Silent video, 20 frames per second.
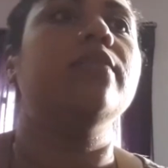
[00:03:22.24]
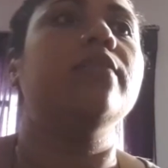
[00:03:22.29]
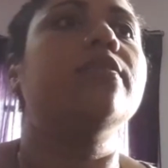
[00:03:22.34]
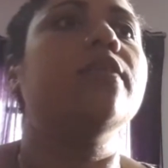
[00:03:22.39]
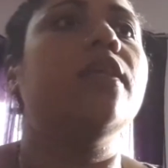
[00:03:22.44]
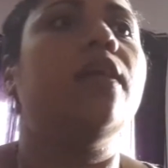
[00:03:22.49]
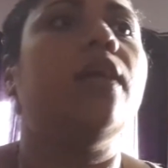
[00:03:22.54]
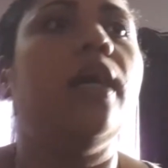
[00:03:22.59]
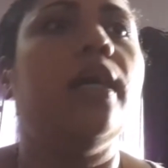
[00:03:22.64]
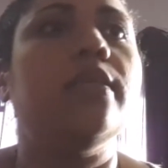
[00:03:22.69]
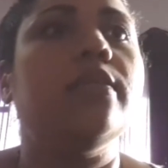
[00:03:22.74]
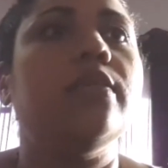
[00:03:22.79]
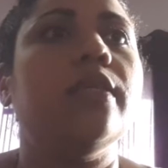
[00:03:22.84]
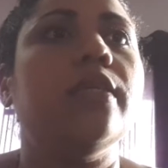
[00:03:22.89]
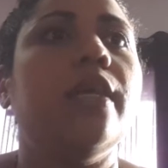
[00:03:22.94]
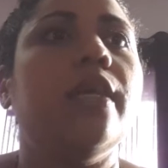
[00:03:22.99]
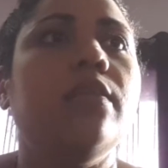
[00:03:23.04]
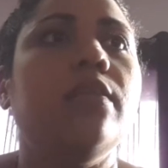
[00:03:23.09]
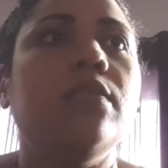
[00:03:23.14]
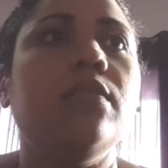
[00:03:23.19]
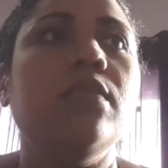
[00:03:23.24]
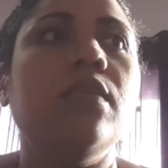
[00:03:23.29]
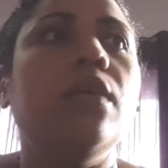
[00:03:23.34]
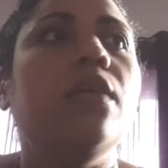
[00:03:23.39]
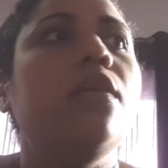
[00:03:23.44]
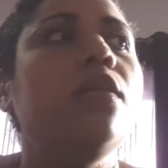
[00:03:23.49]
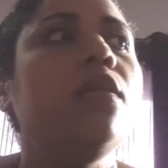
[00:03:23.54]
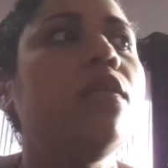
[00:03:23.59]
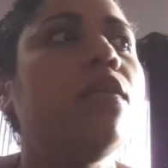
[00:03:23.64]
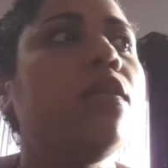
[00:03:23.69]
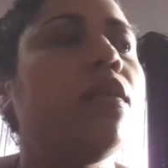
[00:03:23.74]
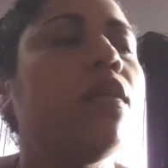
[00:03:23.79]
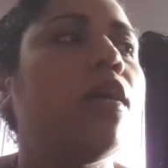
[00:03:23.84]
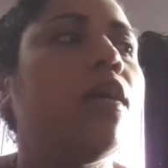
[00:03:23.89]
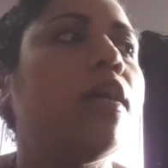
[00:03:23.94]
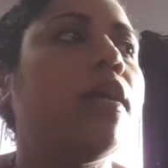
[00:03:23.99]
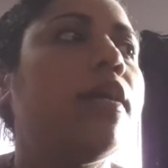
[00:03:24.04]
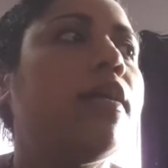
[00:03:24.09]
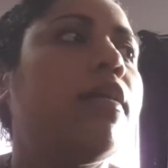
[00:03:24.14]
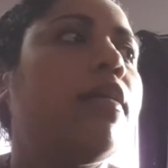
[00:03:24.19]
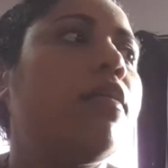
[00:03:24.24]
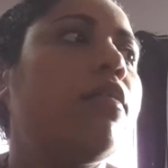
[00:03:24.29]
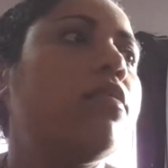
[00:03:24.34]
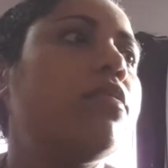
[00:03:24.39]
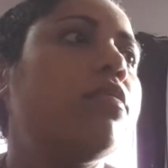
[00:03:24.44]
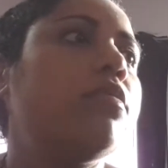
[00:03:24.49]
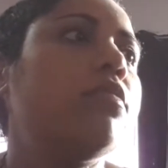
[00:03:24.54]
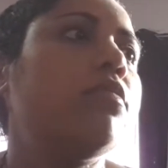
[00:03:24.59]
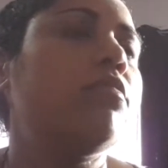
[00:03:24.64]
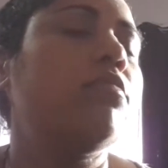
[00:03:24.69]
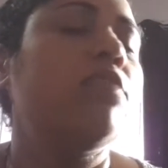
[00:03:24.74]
things that I had to get done, and